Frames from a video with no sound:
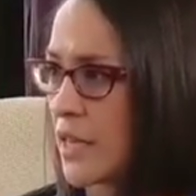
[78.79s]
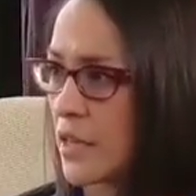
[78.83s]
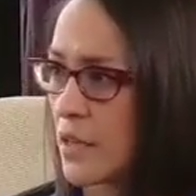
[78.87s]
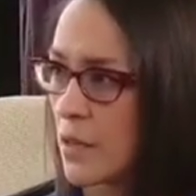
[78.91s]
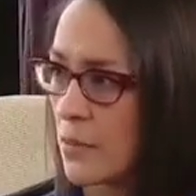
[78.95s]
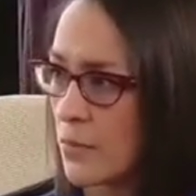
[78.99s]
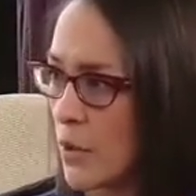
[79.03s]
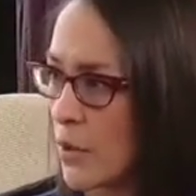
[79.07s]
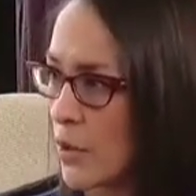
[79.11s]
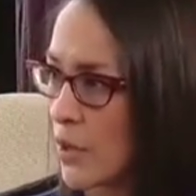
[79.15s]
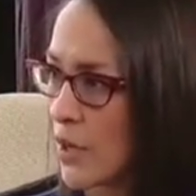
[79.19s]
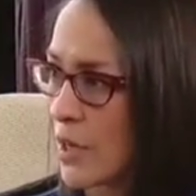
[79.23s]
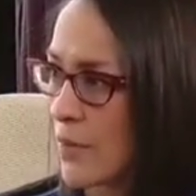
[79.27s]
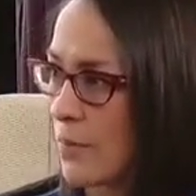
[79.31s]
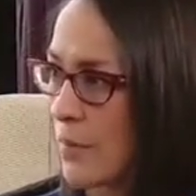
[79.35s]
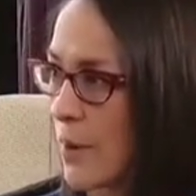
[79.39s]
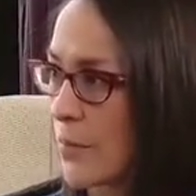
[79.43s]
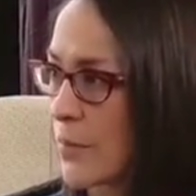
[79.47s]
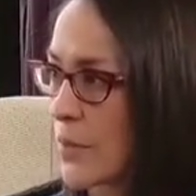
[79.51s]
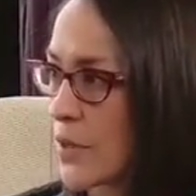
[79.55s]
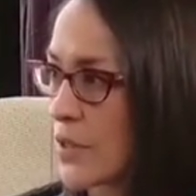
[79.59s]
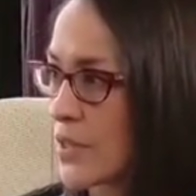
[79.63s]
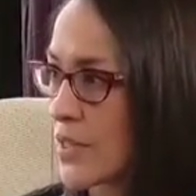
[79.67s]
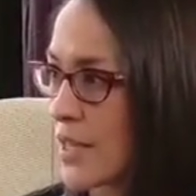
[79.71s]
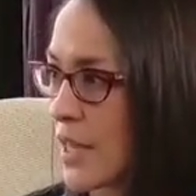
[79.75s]
and community
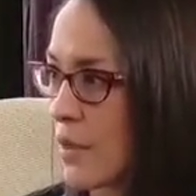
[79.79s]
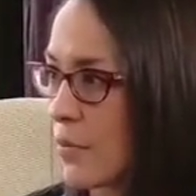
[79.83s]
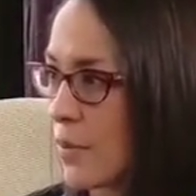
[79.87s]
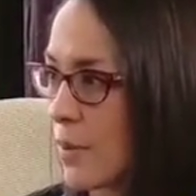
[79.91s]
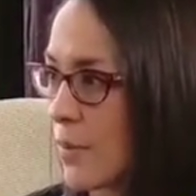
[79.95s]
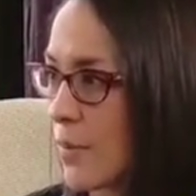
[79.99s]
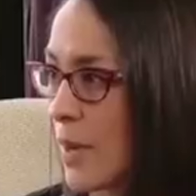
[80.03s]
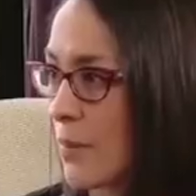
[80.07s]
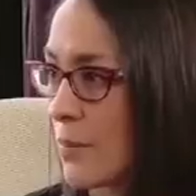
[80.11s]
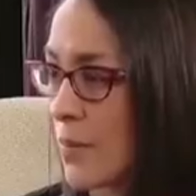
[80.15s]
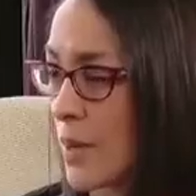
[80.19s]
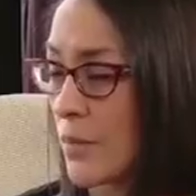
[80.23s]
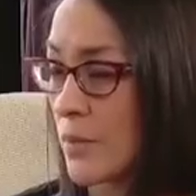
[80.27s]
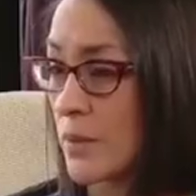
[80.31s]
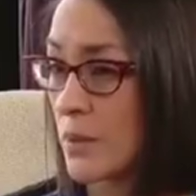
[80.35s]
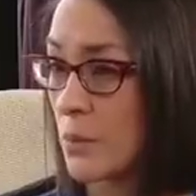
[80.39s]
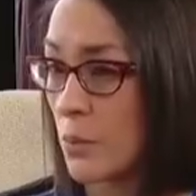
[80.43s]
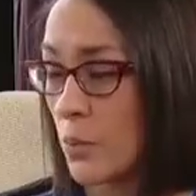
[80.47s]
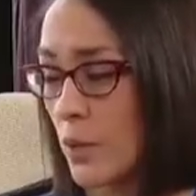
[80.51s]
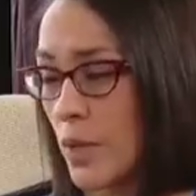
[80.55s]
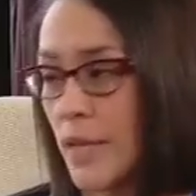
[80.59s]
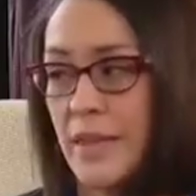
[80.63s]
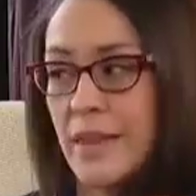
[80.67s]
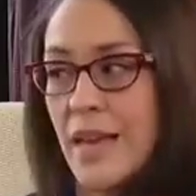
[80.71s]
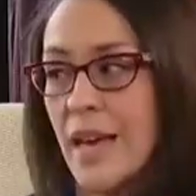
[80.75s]
members that we might be able
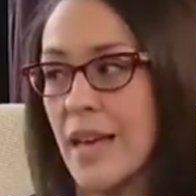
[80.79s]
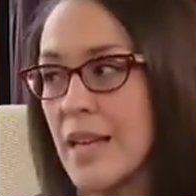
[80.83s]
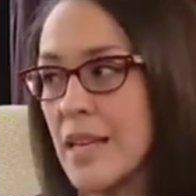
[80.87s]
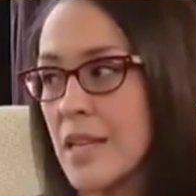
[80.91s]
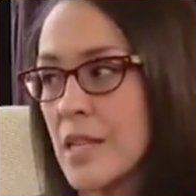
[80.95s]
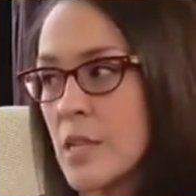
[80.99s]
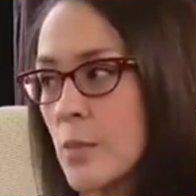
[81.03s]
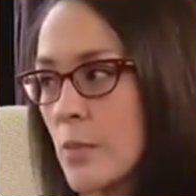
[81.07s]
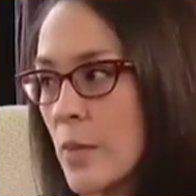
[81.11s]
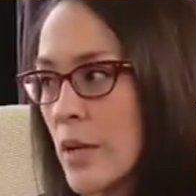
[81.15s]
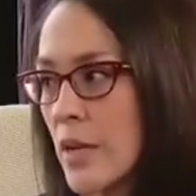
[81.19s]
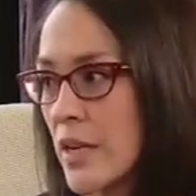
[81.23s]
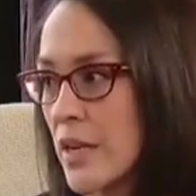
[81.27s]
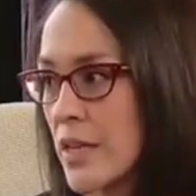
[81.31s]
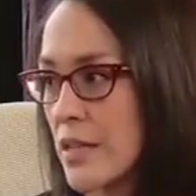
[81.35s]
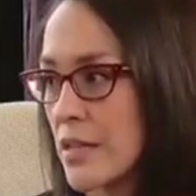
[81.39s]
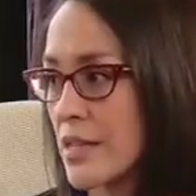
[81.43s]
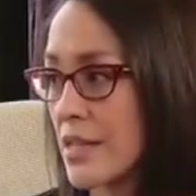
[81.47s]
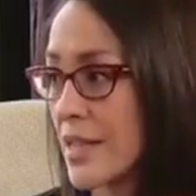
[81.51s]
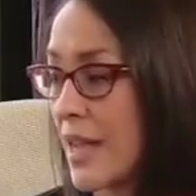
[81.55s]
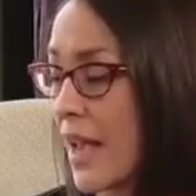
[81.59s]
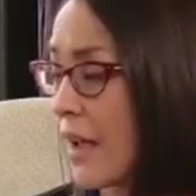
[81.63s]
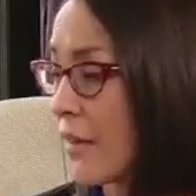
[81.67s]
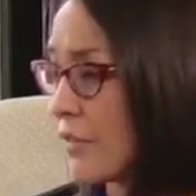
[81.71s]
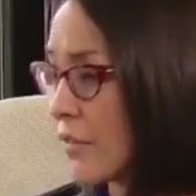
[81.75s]
to bring that
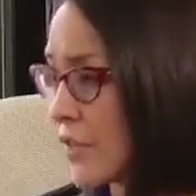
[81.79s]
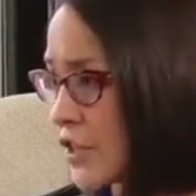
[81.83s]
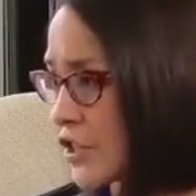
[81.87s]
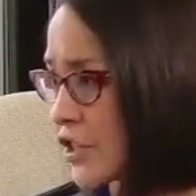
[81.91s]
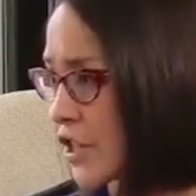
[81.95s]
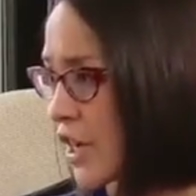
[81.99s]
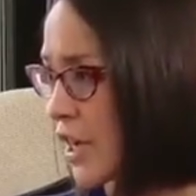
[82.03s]
experience to every